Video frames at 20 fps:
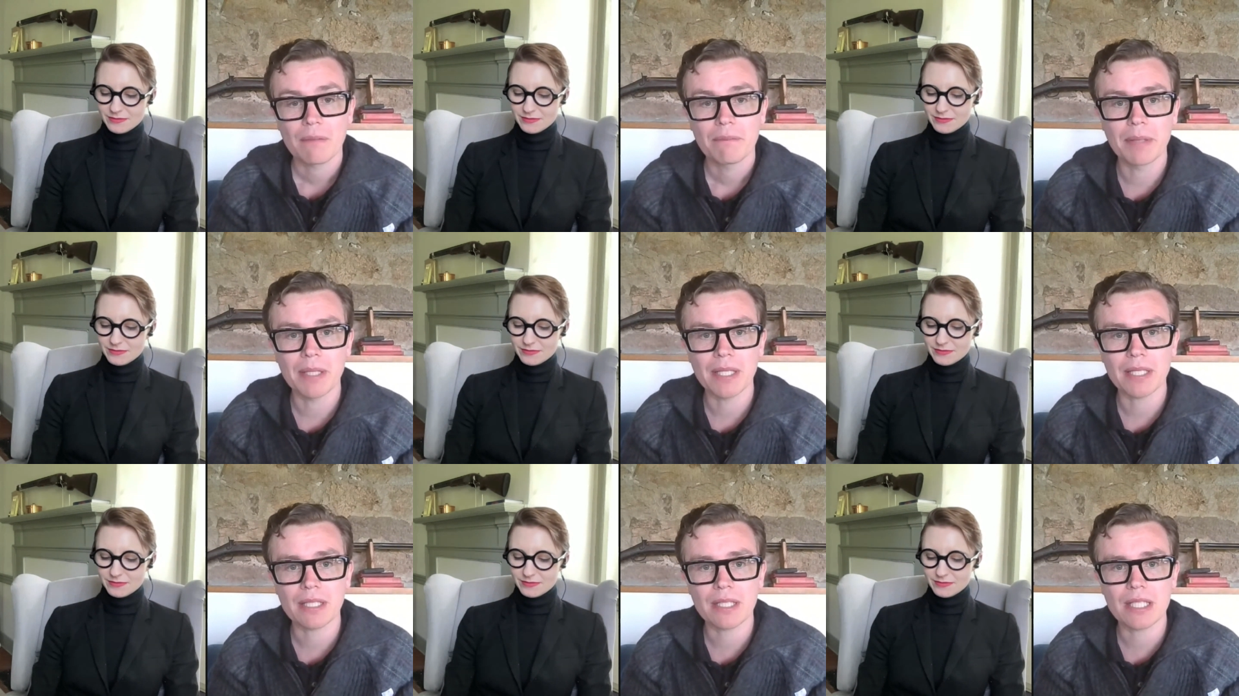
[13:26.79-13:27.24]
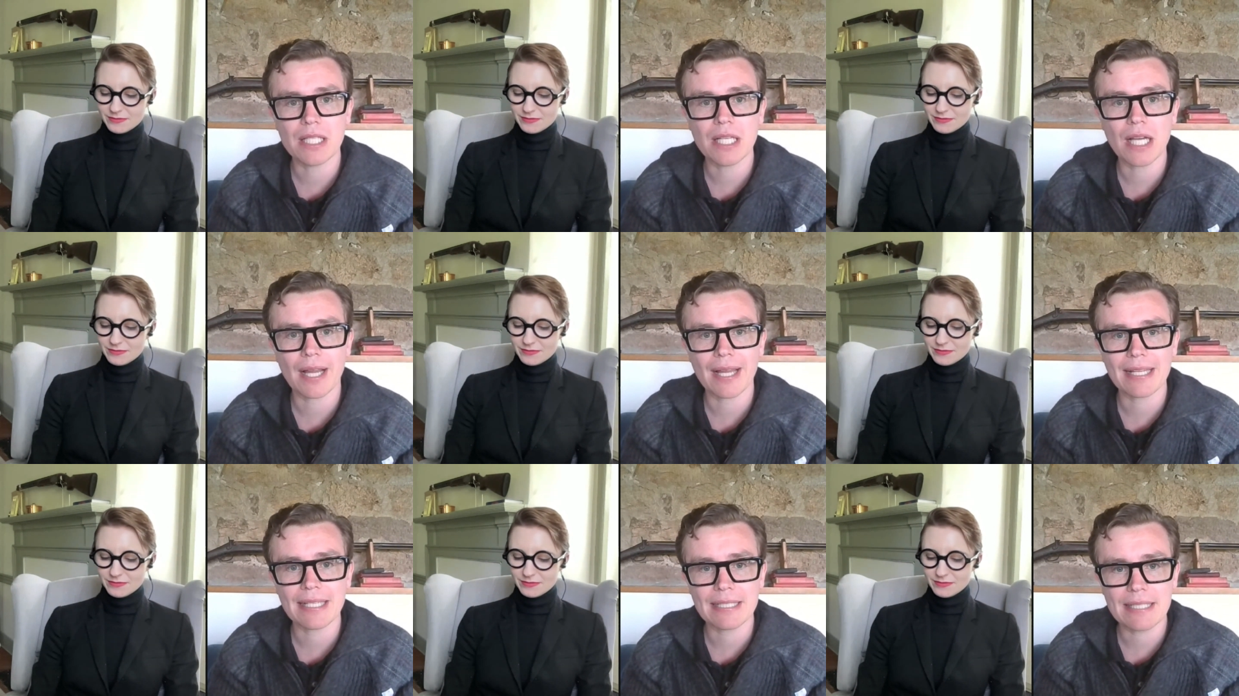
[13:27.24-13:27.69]
Speaker 1: but the
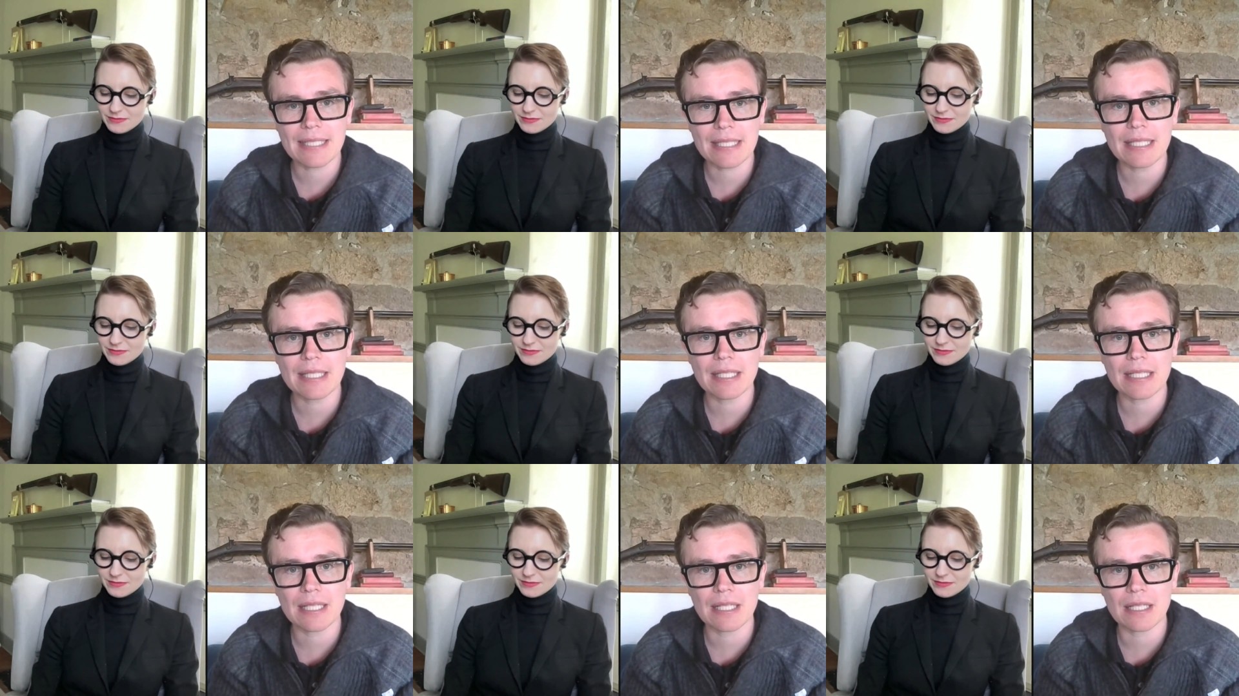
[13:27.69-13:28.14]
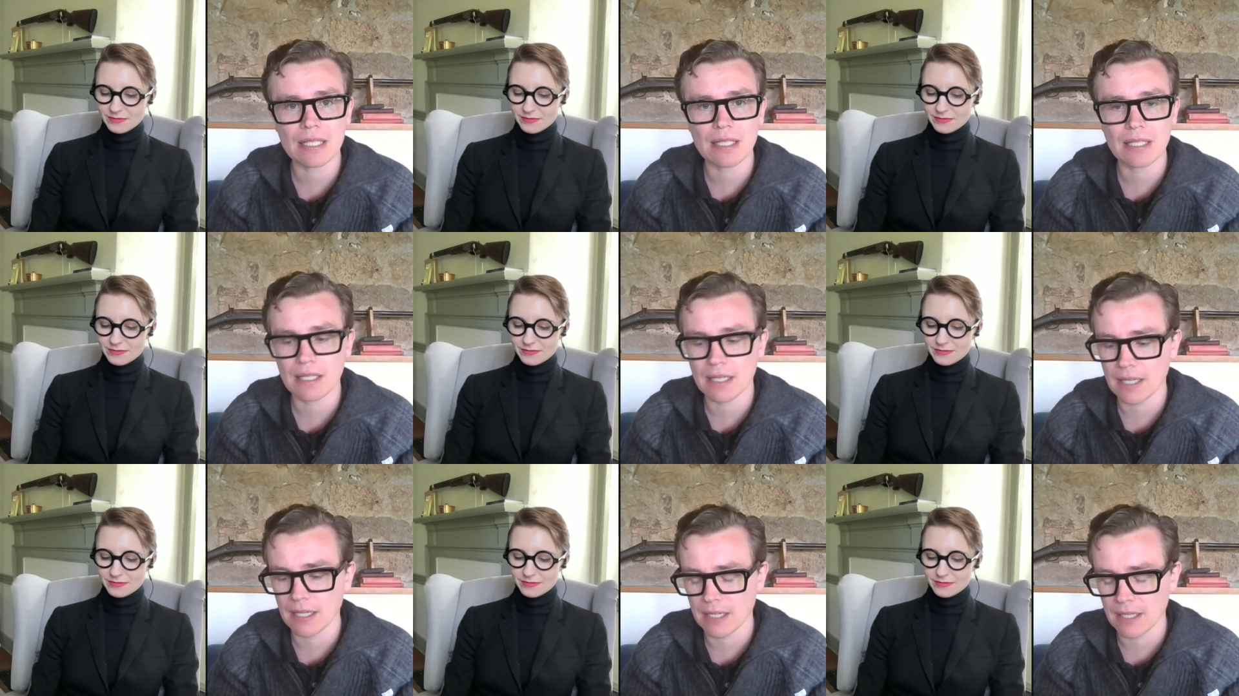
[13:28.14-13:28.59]
idea
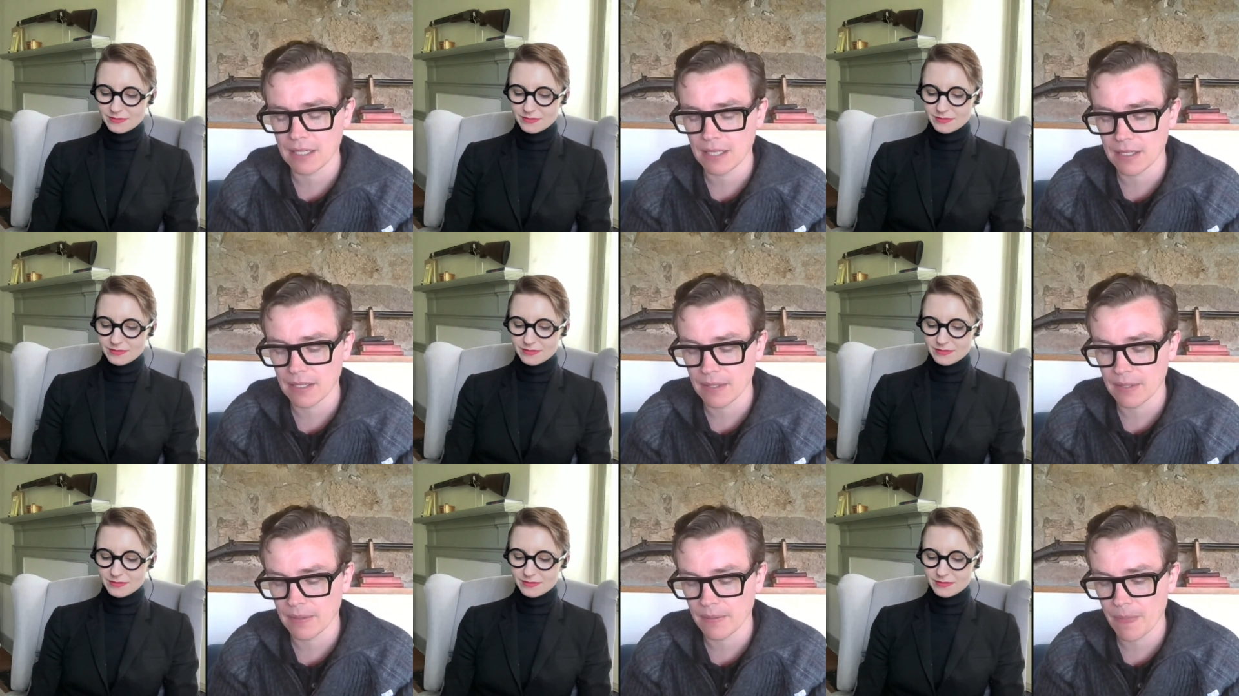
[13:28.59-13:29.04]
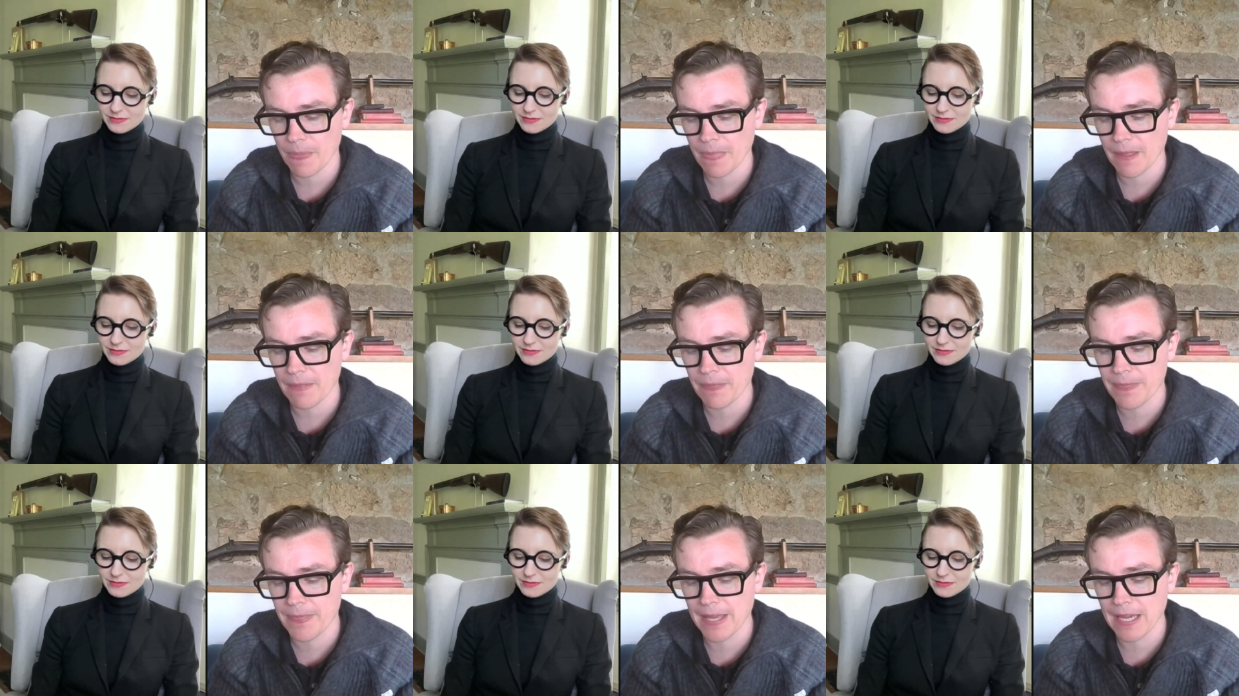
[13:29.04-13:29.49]
uh,
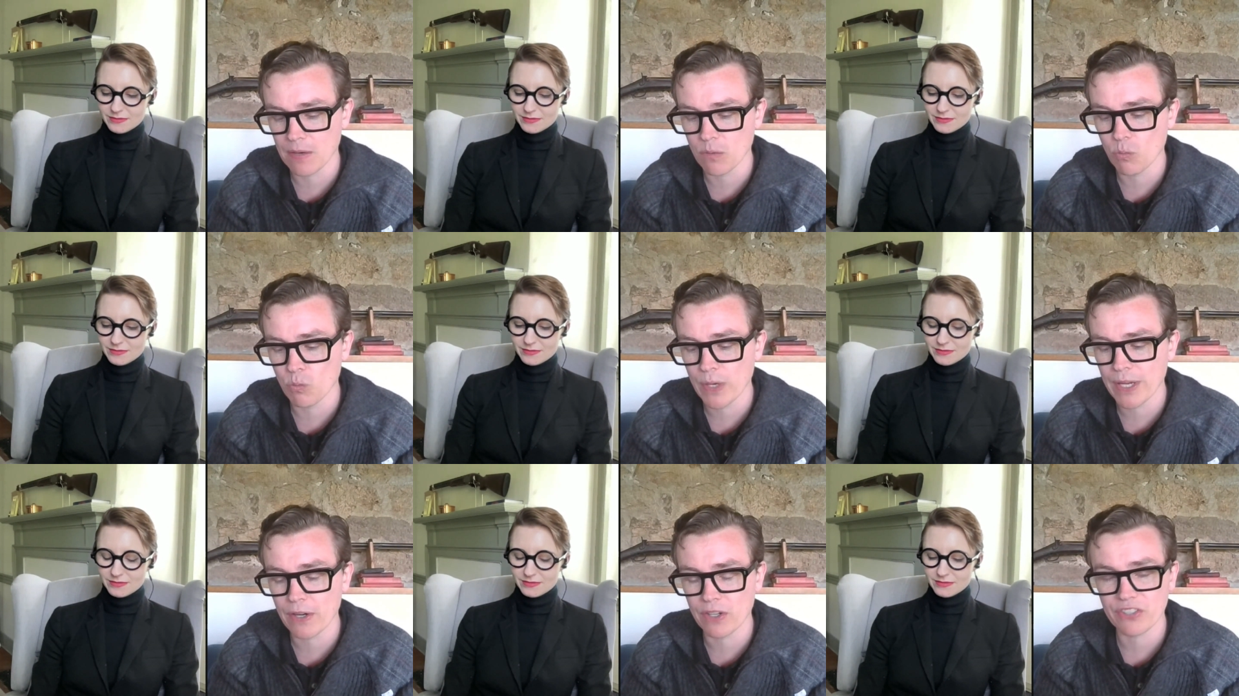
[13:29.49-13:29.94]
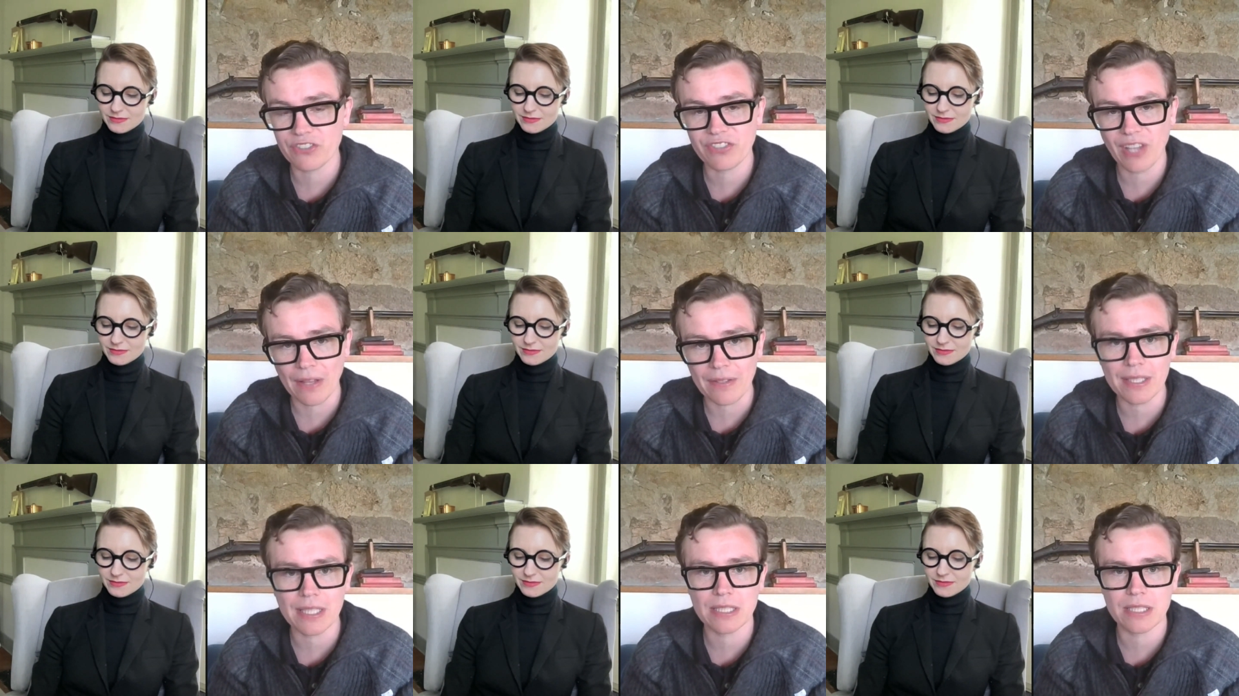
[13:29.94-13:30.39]
that we are
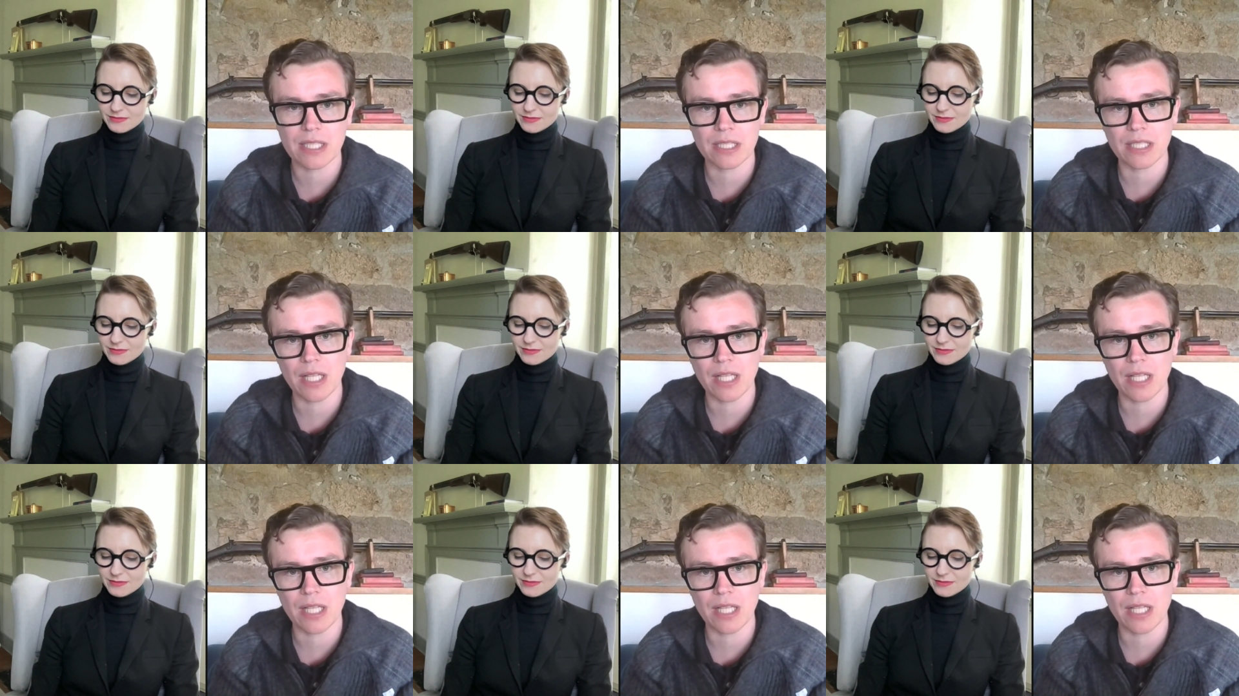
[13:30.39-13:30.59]
selling to